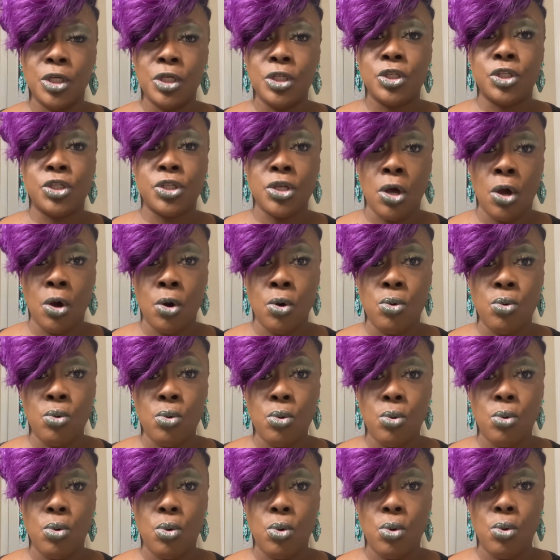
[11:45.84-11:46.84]

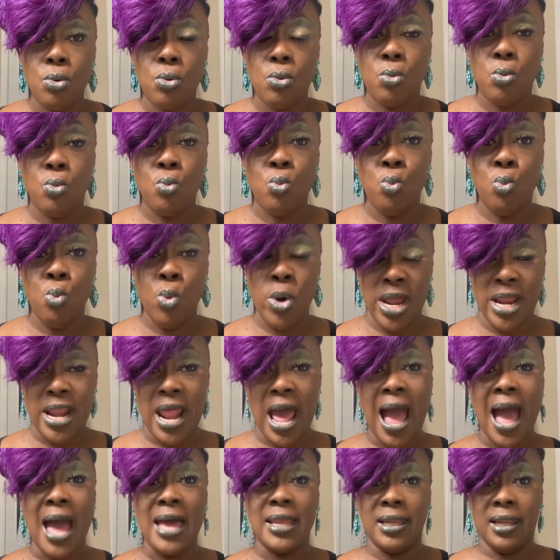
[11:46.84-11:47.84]
So when
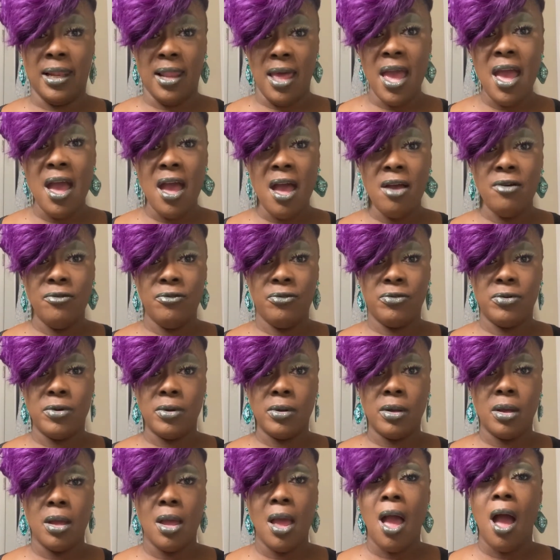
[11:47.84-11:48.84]
I left,
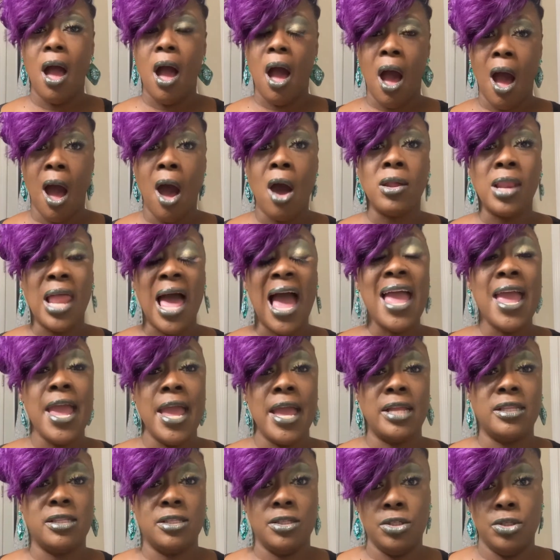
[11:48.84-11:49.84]
all I
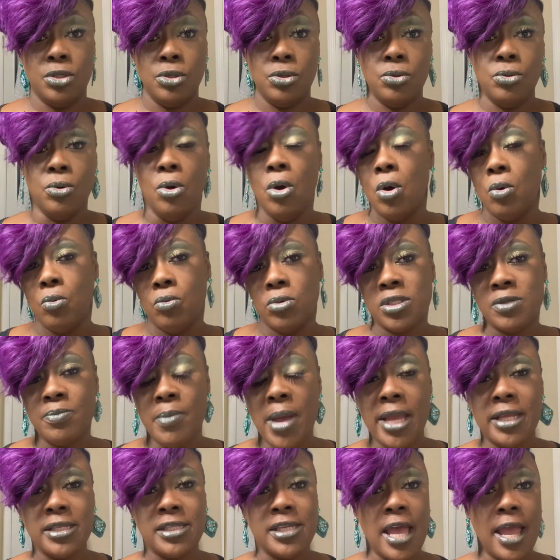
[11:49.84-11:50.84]
had to do was
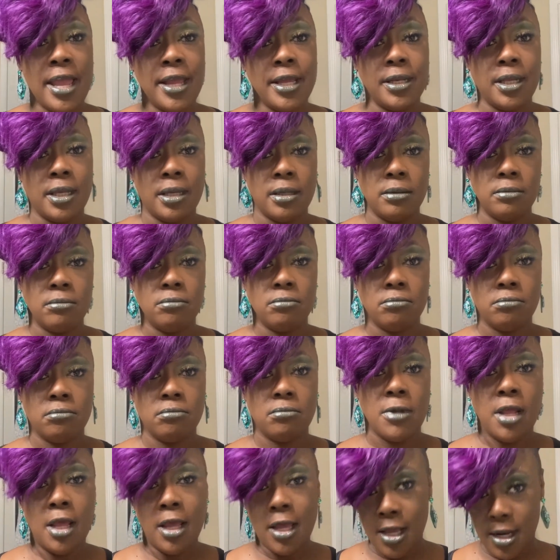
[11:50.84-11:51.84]
maintain it.
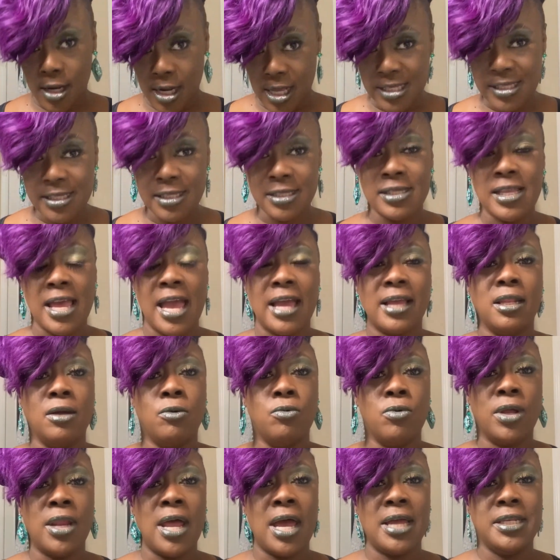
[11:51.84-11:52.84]
And that's exactly
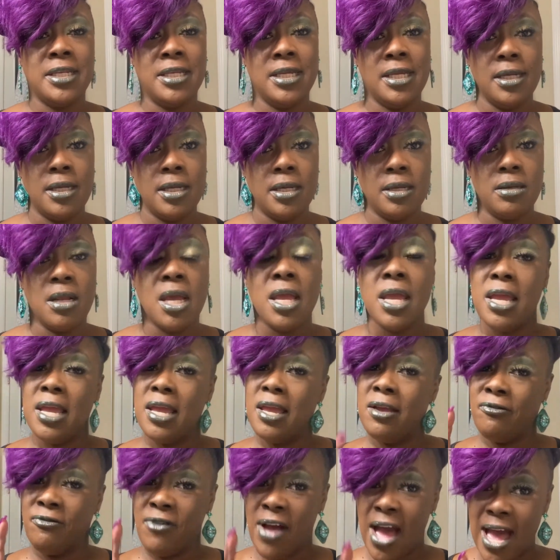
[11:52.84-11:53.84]
what I did.
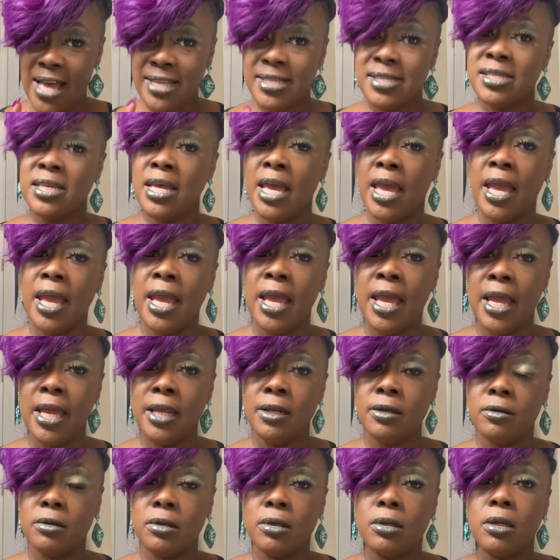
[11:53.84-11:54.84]
If I
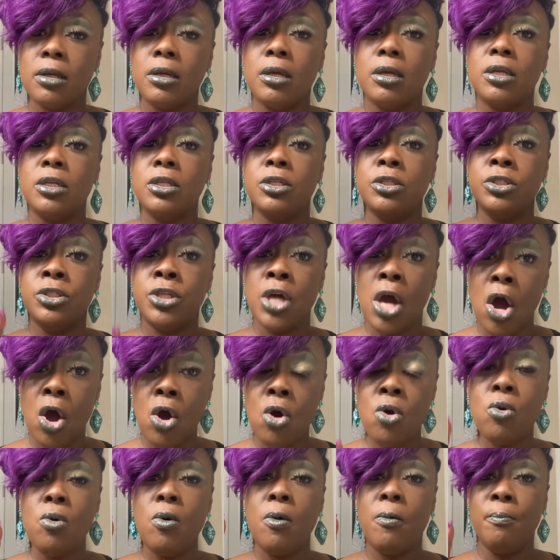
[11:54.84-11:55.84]
said,
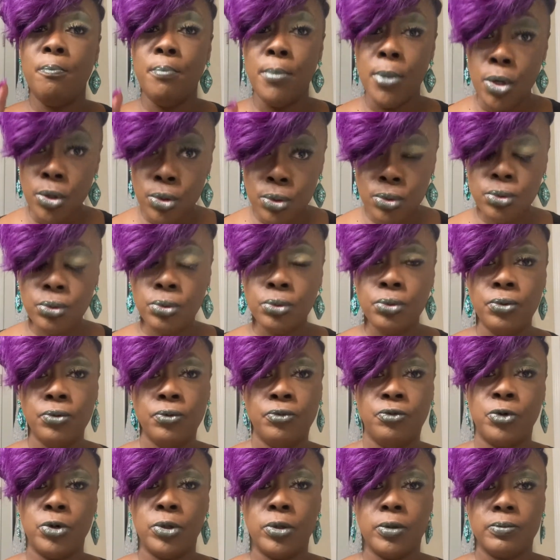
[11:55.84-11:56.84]
don't
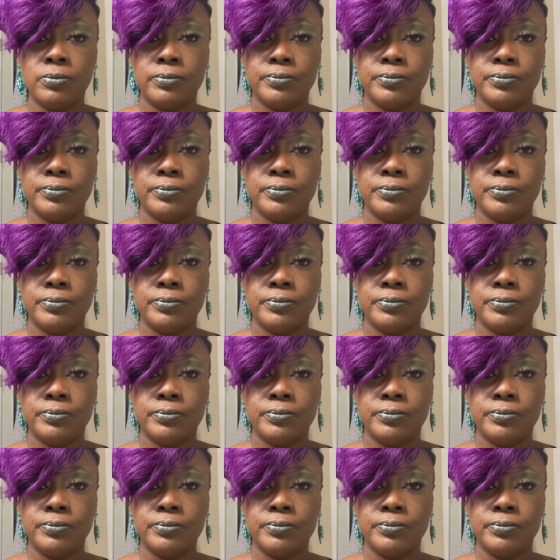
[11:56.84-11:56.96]
move,